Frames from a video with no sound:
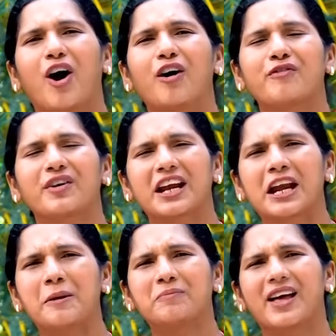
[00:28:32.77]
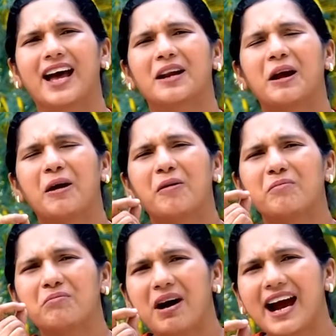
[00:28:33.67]
offering him that
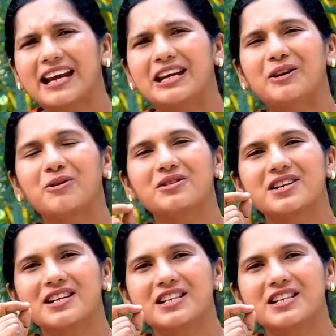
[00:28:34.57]
minute